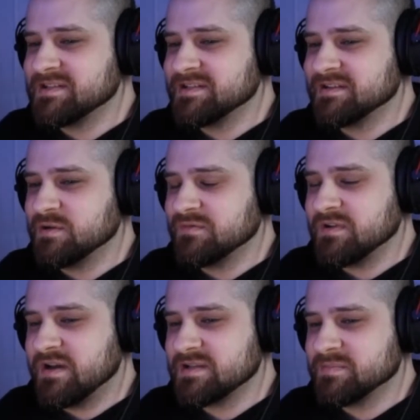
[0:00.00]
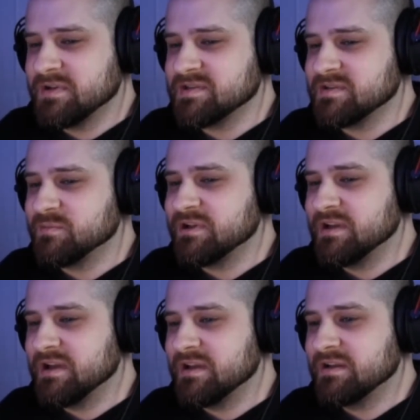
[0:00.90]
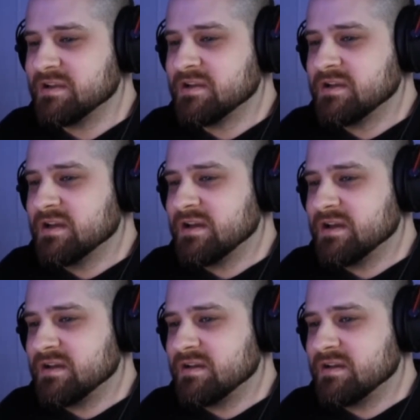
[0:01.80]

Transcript: of cosplayers and whatnot. How